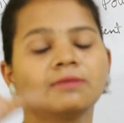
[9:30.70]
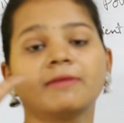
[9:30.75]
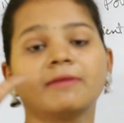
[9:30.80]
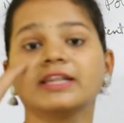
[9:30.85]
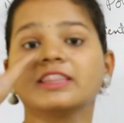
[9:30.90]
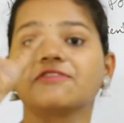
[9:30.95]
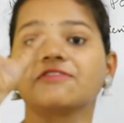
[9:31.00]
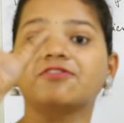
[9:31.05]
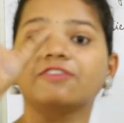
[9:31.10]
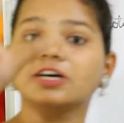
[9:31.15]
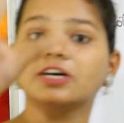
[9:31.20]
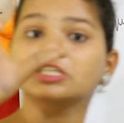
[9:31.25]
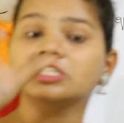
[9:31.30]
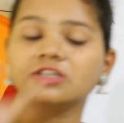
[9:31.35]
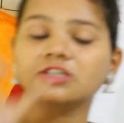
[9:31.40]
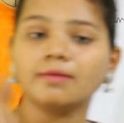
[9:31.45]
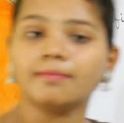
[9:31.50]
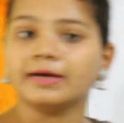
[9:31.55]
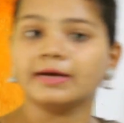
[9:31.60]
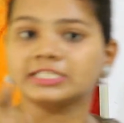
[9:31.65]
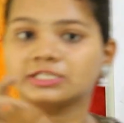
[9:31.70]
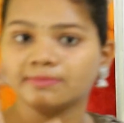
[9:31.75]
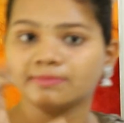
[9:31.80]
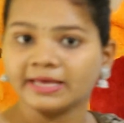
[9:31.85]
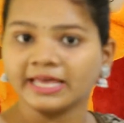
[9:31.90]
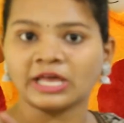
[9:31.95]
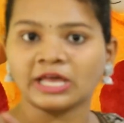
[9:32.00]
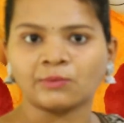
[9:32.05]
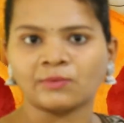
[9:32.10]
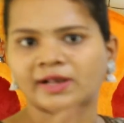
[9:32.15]
but the first term must be
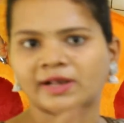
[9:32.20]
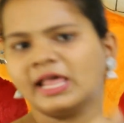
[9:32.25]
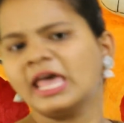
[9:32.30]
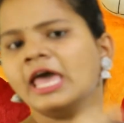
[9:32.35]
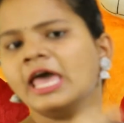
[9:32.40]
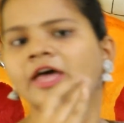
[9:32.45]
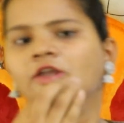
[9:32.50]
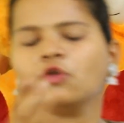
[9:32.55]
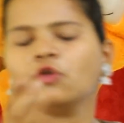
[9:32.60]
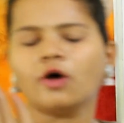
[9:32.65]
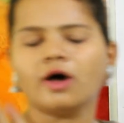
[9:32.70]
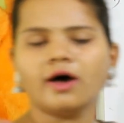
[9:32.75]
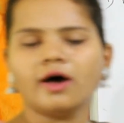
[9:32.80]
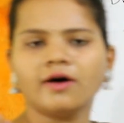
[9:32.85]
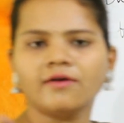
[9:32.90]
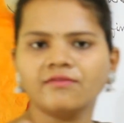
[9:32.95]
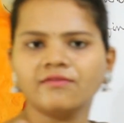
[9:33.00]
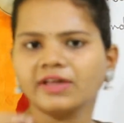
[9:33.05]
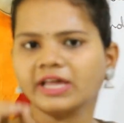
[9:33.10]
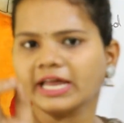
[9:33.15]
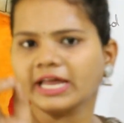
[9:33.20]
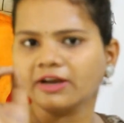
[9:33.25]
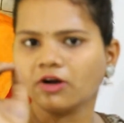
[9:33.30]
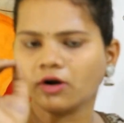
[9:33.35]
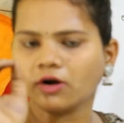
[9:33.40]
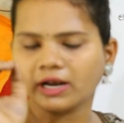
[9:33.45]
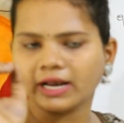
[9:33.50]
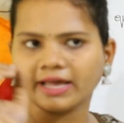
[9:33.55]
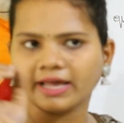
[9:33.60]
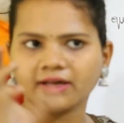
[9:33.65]
equal. Now we
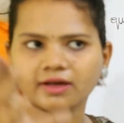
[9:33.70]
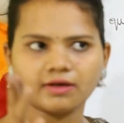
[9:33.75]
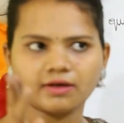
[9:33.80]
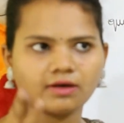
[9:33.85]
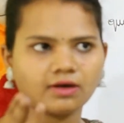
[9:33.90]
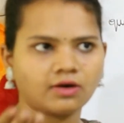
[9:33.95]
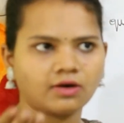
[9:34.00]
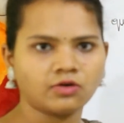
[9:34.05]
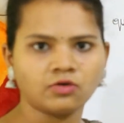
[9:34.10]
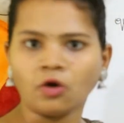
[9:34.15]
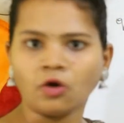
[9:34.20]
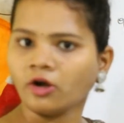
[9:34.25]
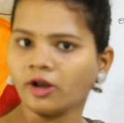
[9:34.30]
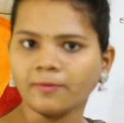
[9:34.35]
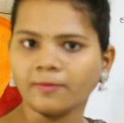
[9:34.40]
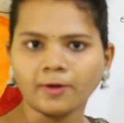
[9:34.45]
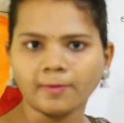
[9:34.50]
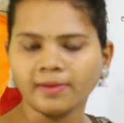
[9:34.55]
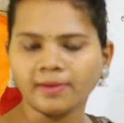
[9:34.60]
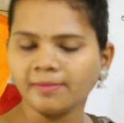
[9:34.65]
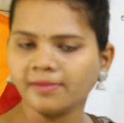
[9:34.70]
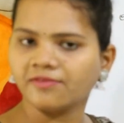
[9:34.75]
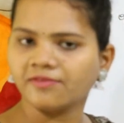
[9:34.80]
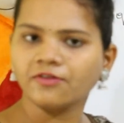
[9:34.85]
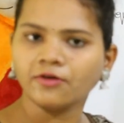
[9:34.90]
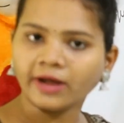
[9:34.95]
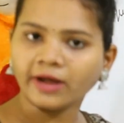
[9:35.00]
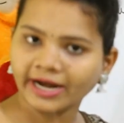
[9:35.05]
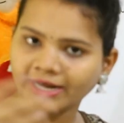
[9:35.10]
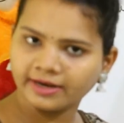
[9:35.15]
cannot not a problem if
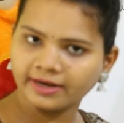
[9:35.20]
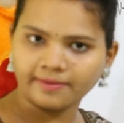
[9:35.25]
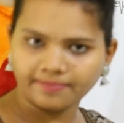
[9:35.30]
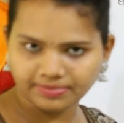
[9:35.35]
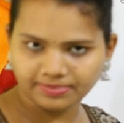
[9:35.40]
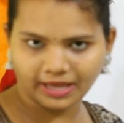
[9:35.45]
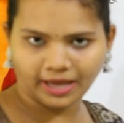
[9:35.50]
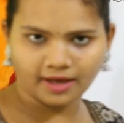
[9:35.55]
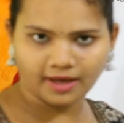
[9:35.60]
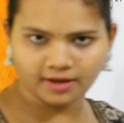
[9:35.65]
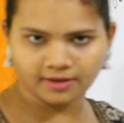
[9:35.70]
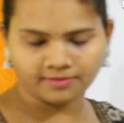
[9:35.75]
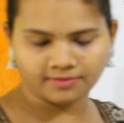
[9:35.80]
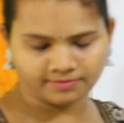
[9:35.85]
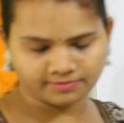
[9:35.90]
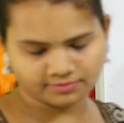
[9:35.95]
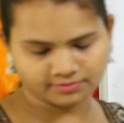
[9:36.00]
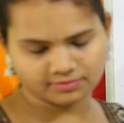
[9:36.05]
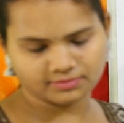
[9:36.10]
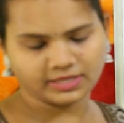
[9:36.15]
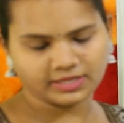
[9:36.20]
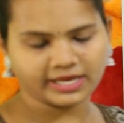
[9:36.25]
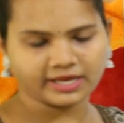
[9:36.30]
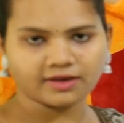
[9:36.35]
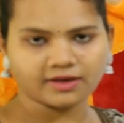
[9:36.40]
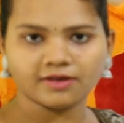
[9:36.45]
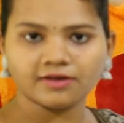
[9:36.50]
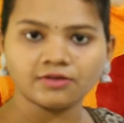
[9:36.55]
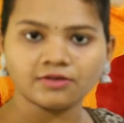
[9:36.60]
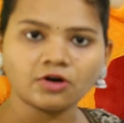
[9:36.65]
you get
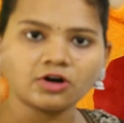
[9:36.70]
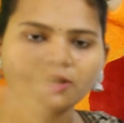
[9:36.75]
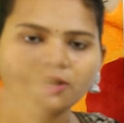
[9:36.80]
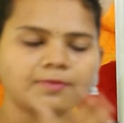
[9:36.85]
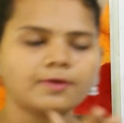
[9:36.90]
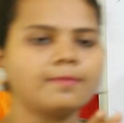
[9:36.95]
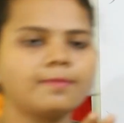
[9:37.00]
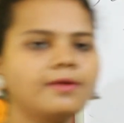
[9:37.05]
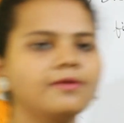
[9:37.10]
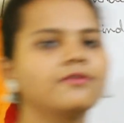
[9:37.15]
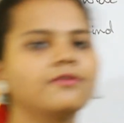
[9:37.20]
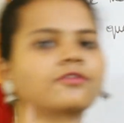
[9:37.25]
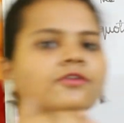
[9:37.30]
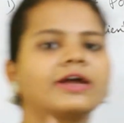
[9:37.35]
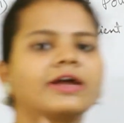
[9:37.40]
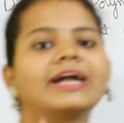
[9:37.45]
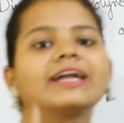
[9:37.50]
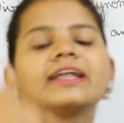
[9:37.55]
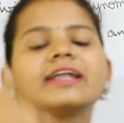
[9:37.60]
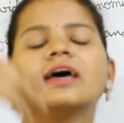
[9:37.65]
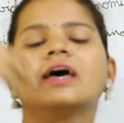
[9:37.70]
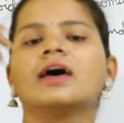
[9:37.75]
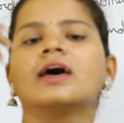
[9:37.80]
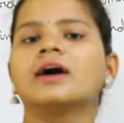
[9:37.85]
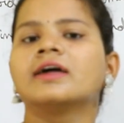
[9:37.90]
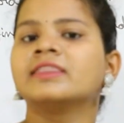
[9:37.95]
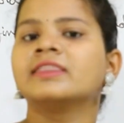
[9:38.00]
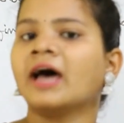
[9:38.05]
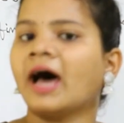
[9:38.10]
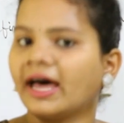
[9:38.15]
not a problem if you get
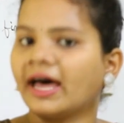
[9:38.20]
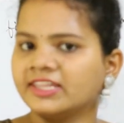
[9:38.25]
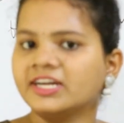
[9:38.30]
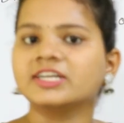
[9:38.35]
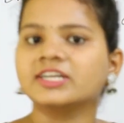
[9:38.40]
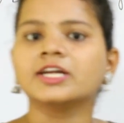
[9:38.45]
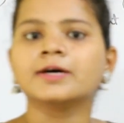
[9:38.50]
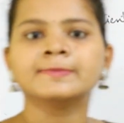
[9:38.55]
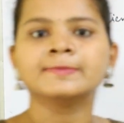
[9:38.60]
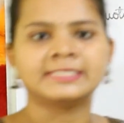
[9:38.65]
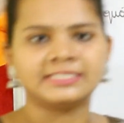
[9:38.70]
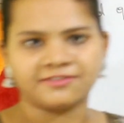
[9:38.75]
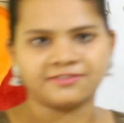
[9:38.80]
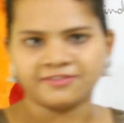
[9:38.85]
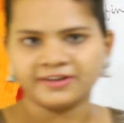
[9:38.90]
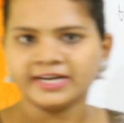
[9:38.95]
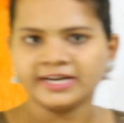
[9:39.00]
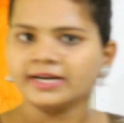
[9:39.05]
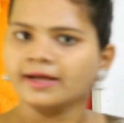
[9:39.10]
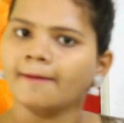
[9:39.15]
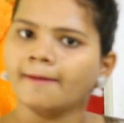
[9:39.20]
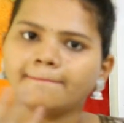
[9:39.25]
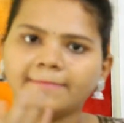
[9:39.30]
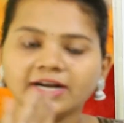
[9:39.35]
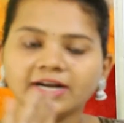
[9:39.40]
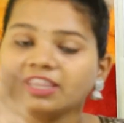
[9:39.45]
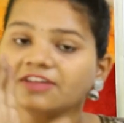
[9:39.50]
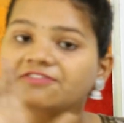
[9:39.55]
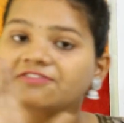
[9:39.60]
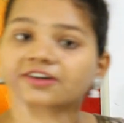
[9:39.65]
the other terms different,
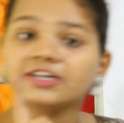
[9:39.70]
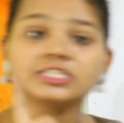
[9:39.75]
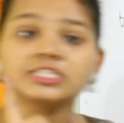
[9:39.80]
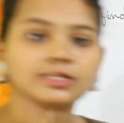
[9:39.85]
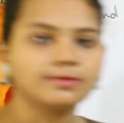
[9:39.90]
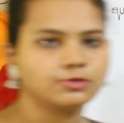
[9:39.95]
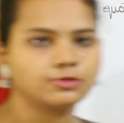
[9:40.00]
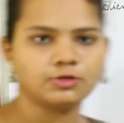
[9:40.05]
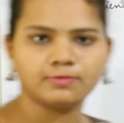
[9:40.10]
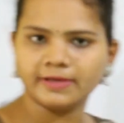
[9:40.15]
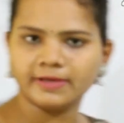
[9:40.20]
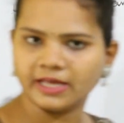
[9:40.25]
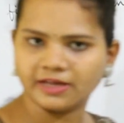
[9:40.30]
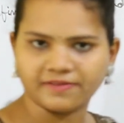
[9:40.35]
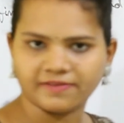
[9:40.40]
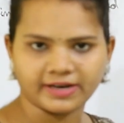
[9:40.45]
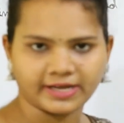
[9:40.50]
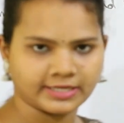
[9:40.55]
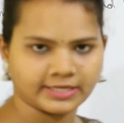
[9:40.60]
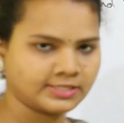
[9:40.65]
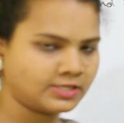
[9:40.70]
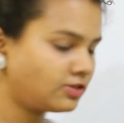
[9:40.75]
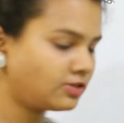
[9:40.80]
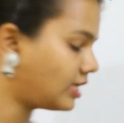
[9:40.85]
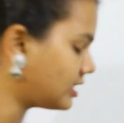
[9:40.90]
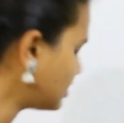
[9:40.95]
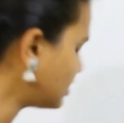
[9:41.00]
but the first term should be equal. So that's